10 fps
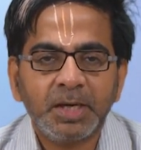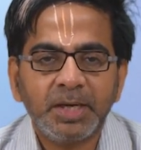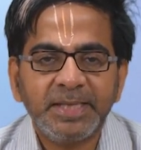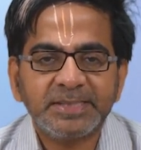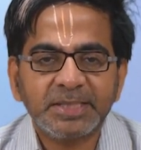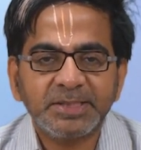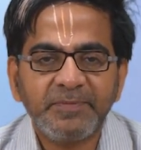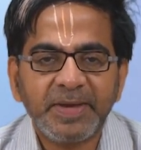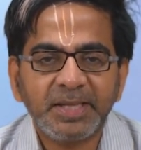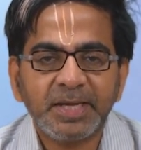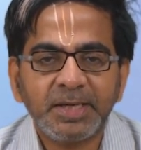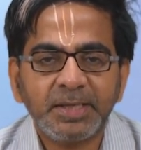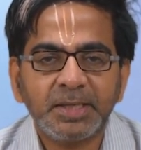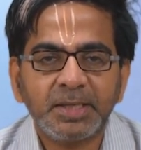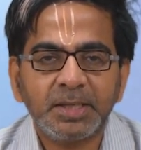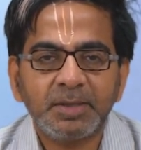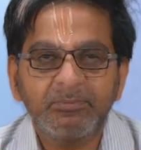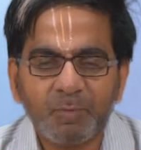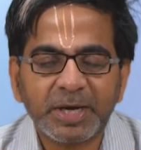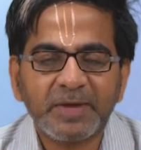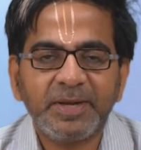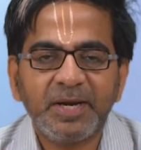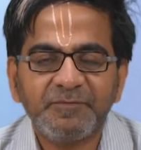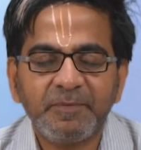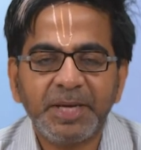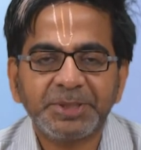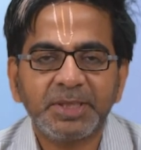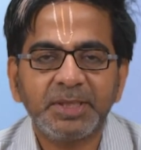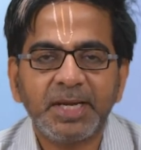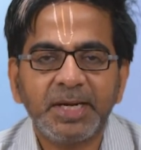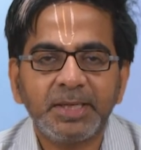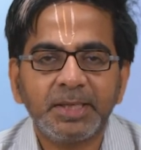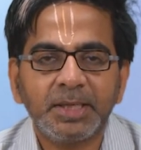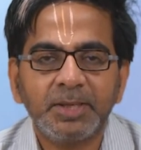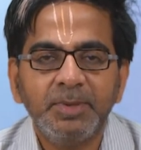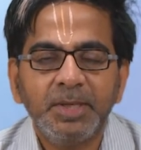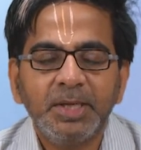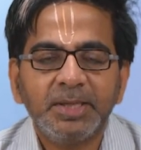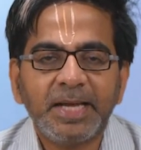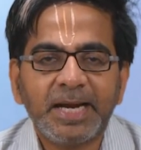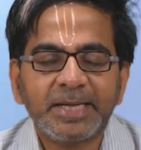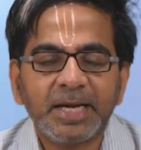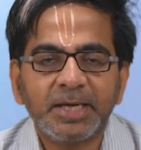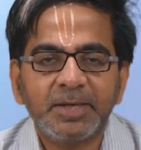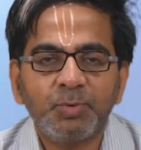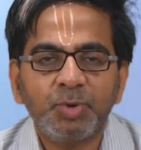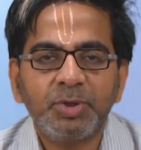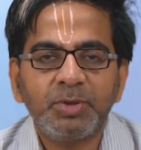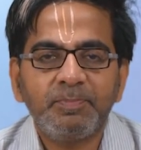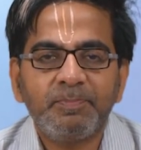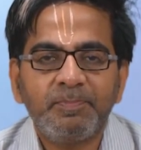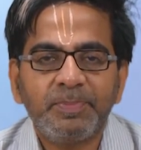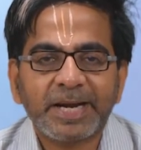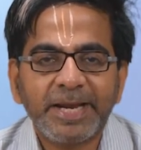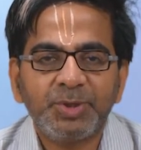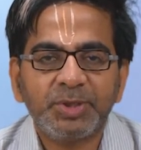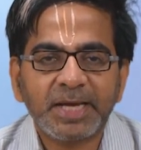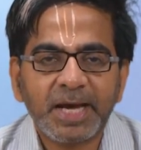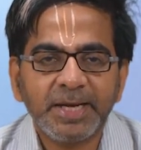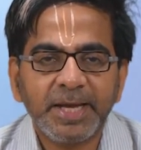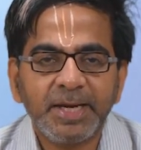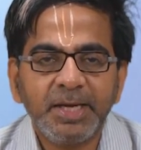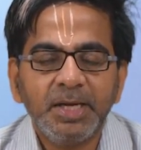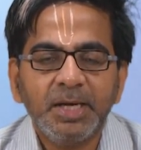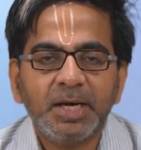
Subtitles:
in such a way that whatever information that the attacker would try to target,